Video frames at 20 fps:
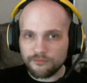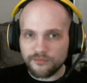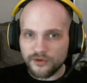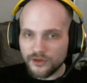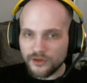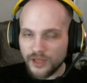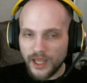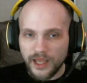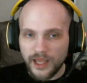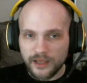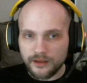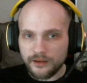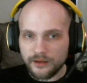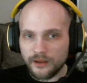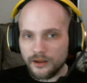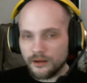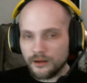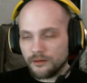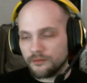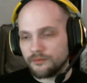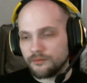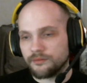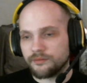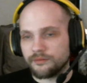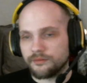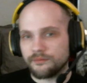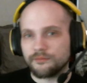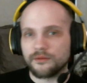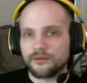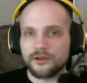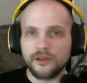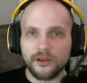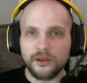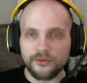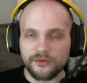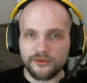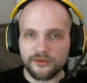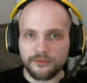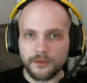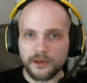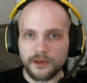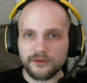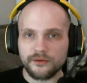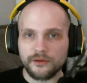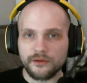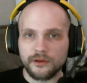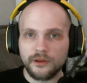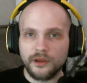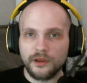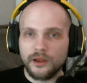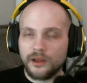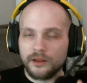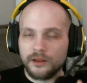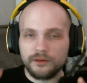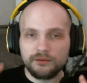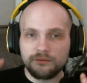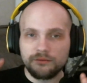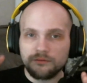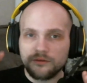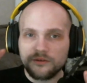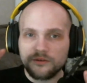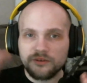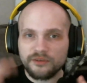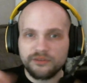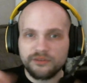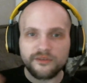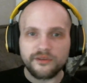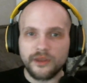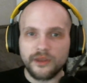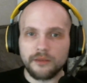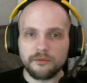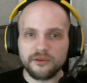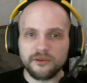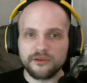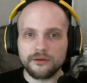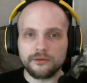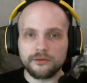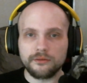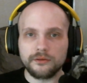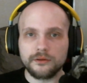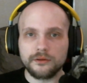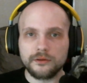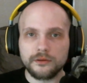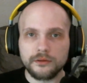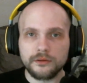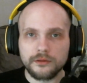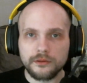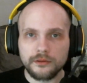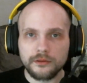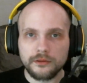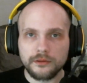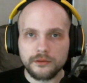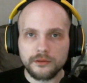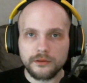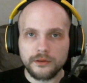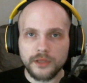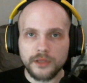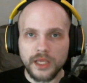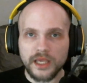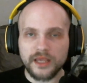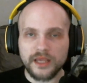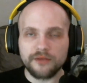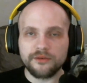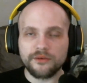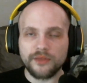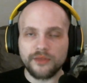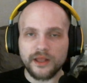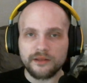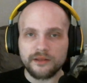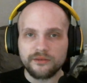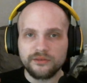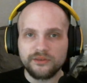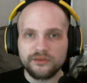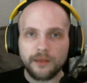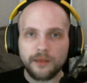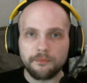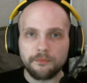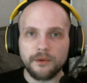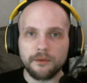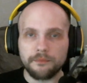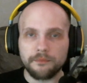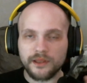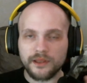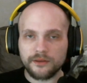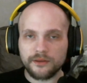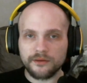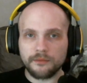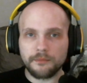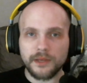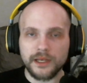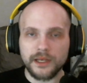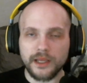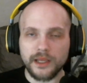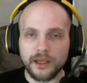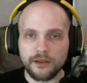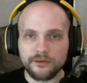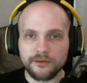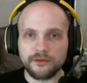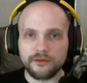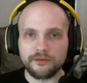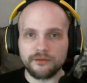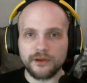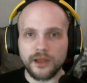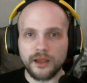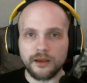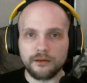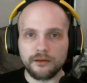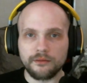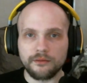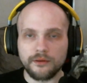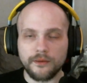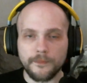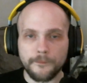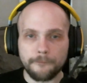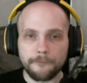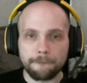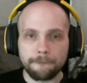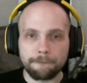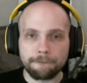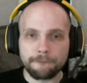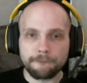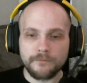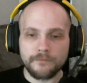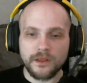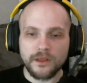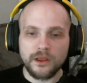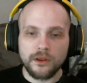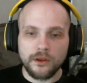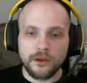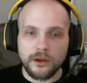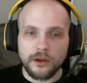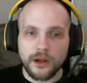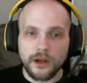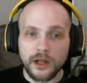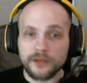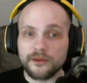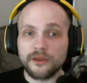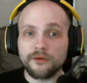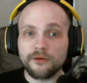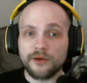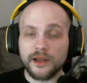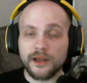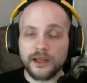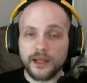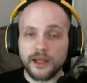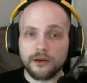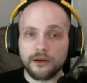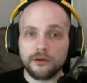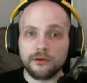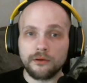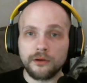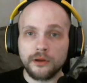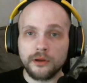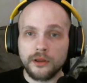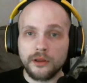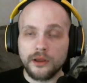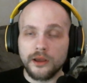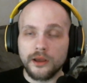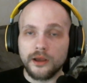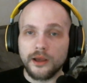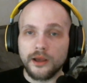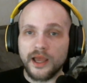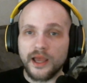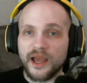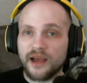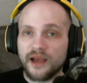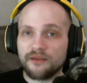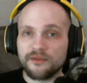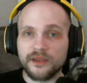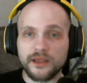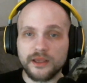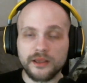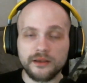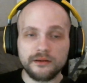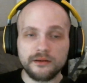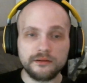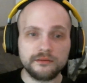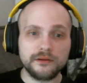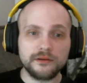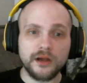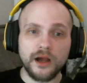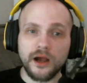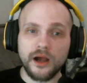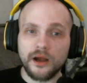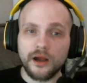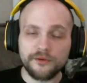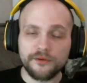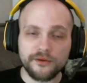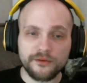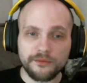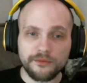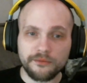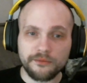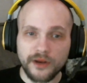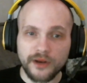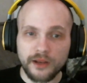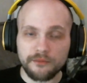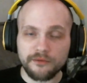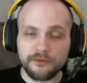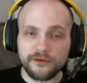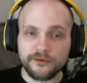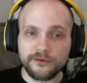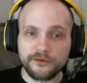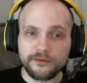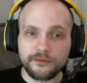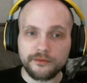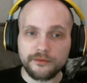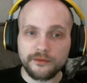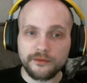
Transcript: for lack of closer inspection, just the same as you. It gives you that step up that somebody else doesn't have. I'll tell you right now, having 100 subscribers